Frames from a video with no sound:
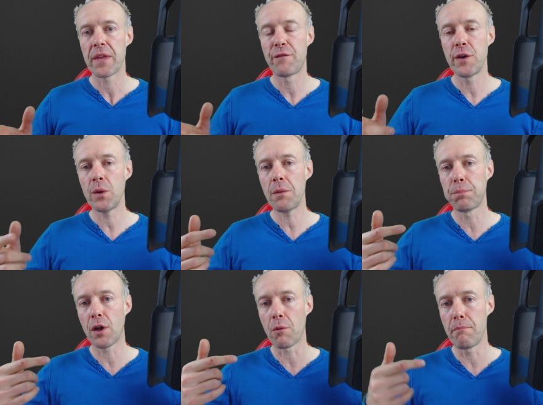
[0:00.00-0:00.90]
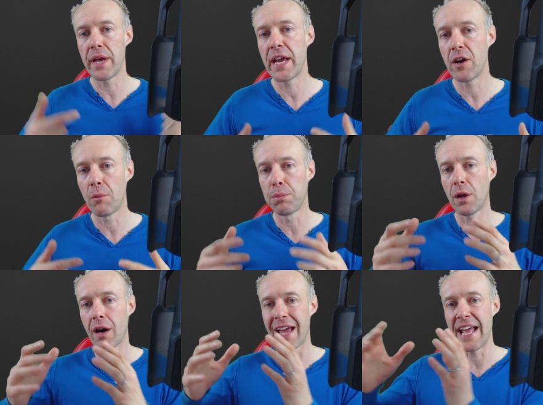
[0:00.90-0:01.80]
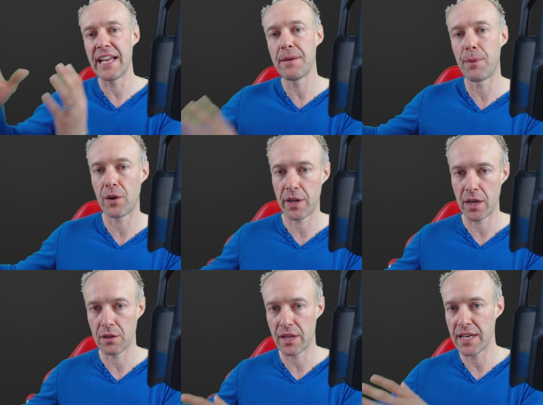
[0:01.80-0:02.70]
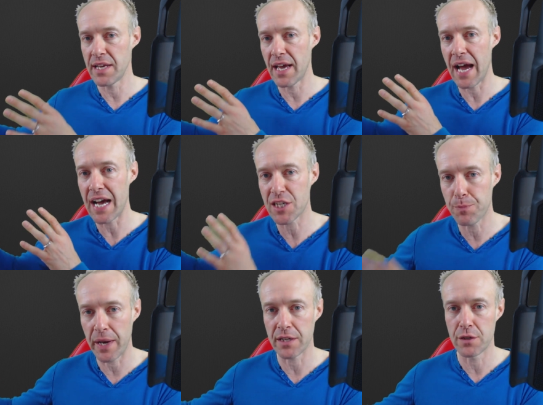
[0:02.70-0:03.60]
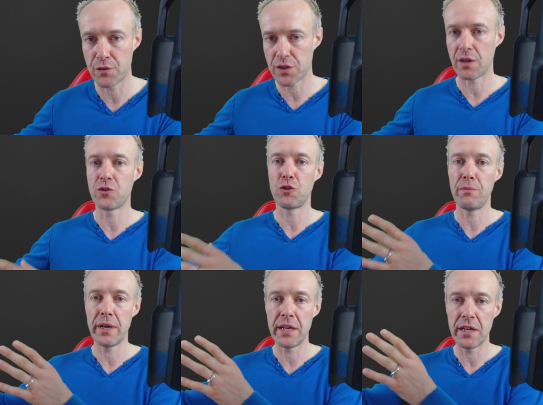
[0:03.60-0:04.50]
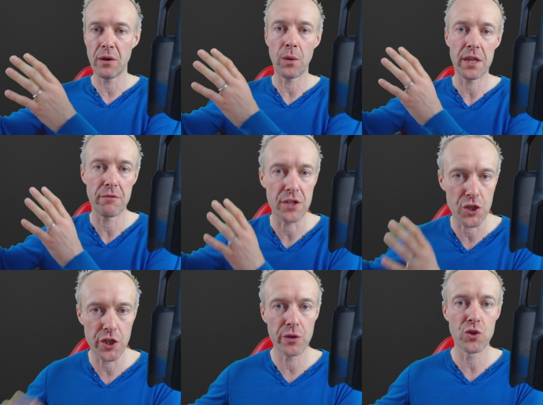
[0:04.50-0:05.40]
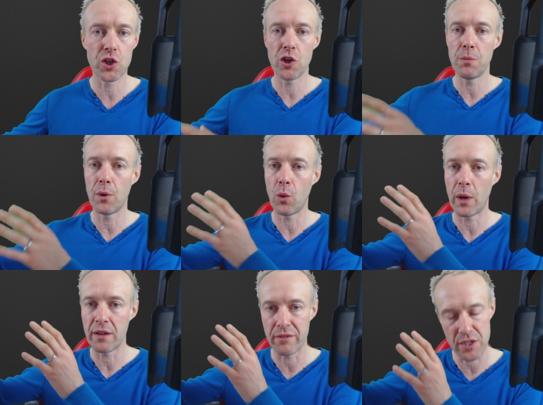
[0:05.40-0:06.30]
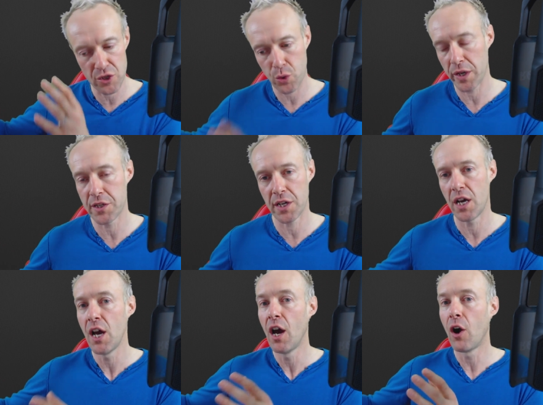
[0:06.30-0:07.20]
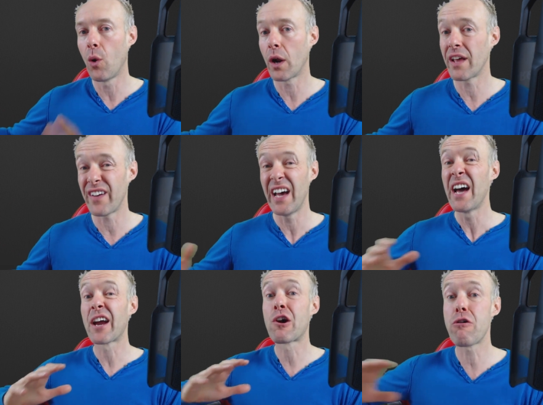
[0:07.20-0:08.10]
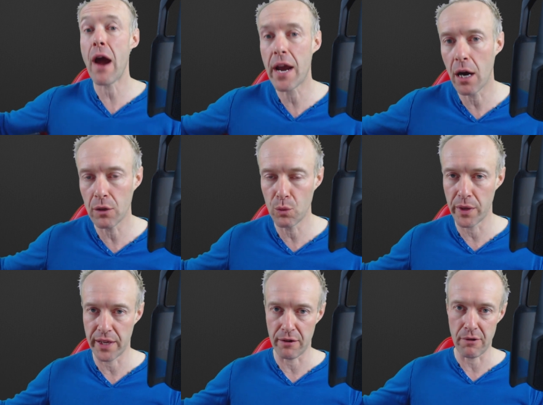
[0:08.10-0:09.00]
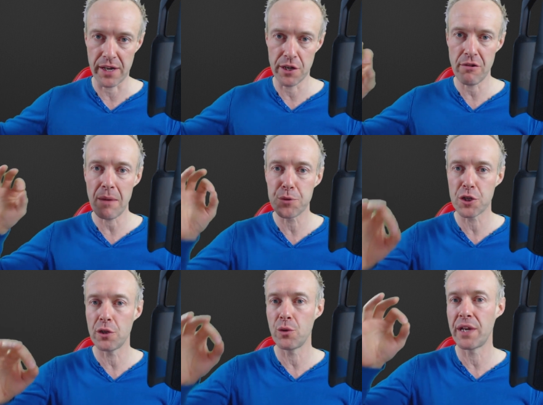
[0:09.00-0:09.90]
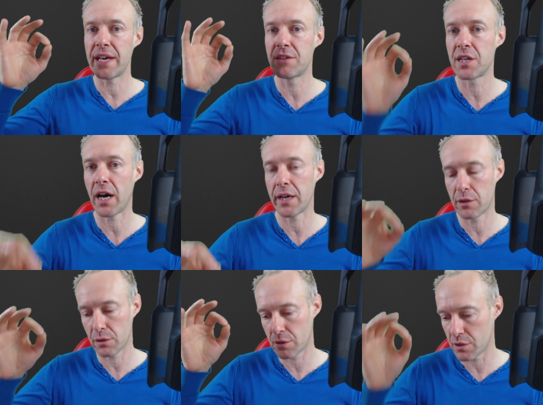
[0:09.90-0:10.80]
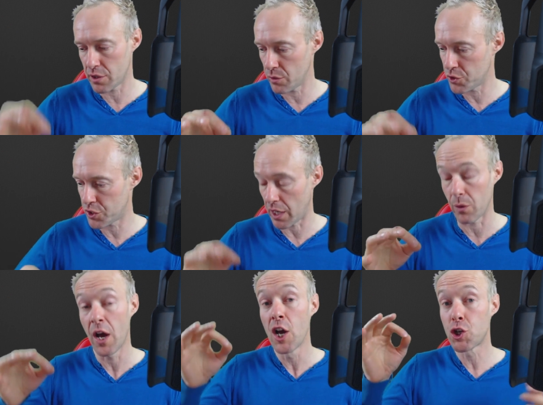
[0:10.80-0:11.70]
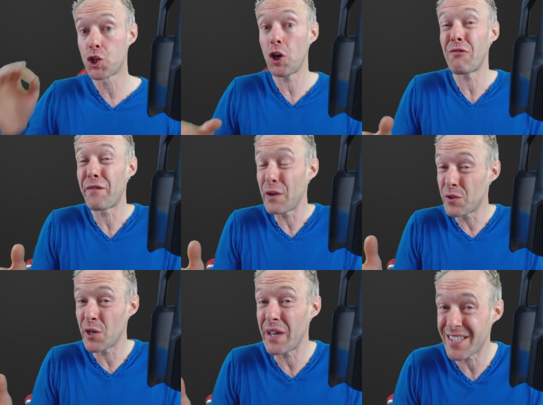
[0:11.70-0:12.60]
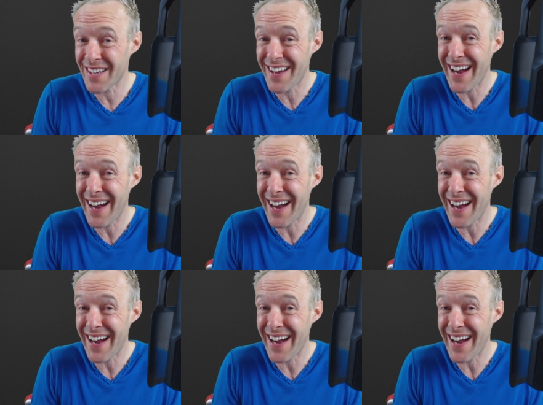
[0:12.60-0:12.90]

if you want to block me or block anybody on any aspect of social media, whether it's YouTube or whether it's Twitter or whatever, crack on with it, right? You're absolutely entitled to do so. Sure, if you do it to